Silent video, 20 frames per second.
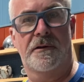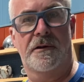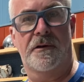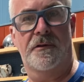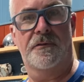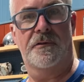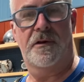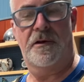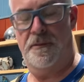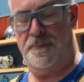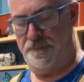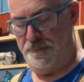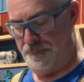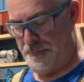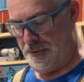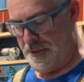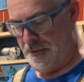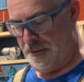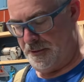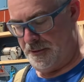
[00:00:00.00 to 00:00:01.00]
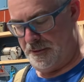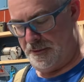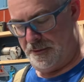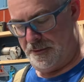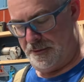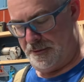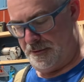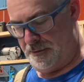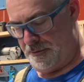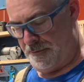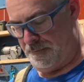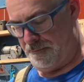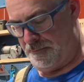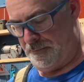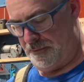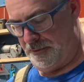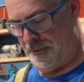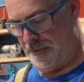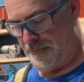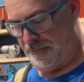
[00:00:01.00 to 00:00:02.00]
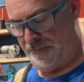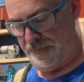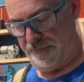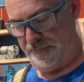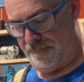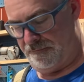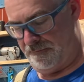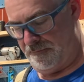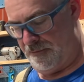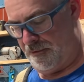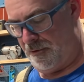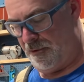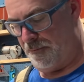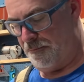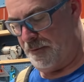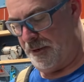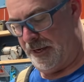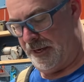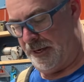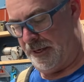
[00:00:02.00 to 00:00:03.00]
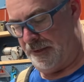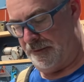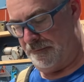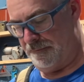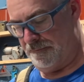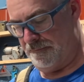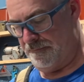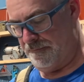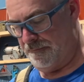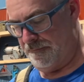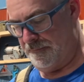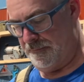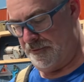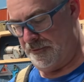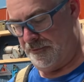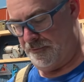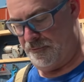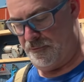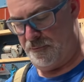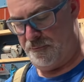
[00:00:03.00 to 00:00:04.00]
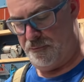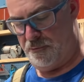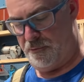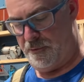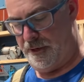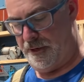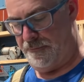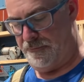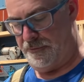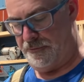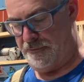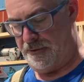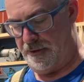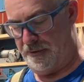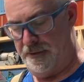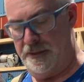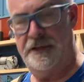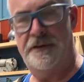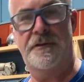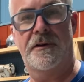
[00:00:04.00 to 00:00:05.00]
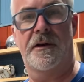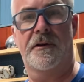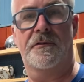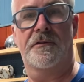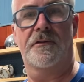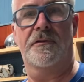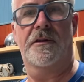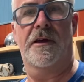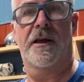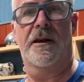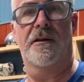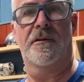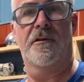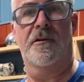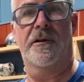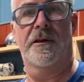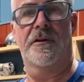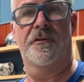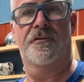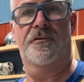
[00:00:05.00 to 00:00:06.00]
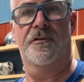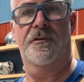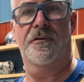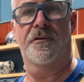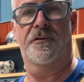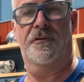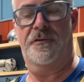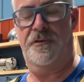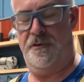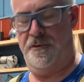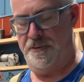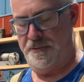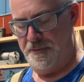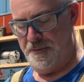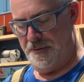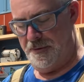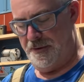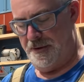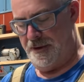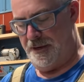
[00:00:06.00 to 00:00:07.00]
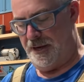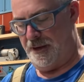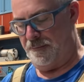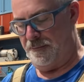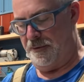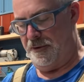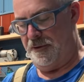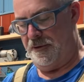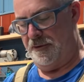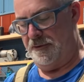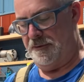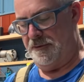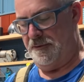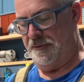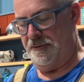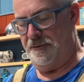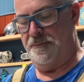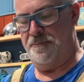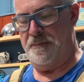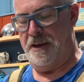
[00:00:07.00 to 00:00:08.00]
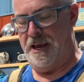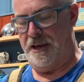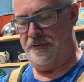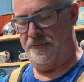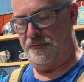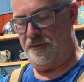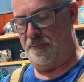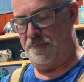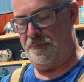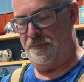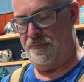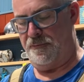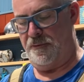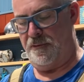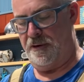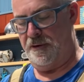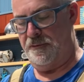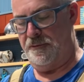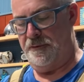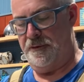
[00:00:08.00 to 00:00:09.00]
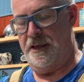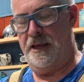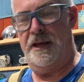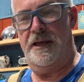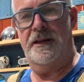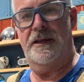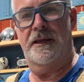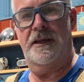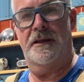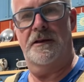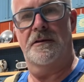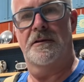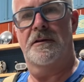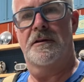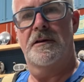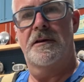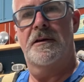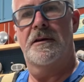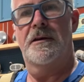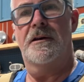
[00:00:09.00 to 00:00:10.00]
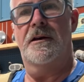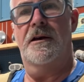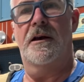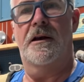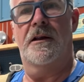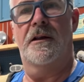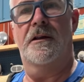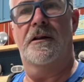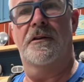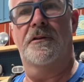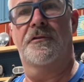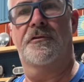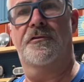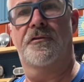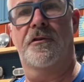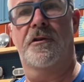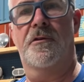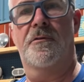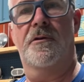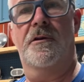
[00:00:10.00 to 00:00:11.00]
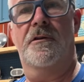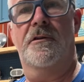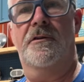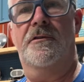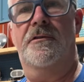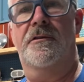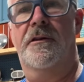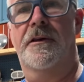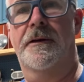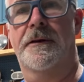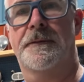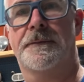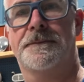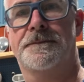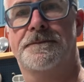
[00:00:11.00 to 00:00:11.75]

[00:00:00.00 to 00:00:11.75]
because it's all paint to a point. If it's not latex, it's got a little issue. So I'm gonna mask up before I do that and I'll show you what it looks like.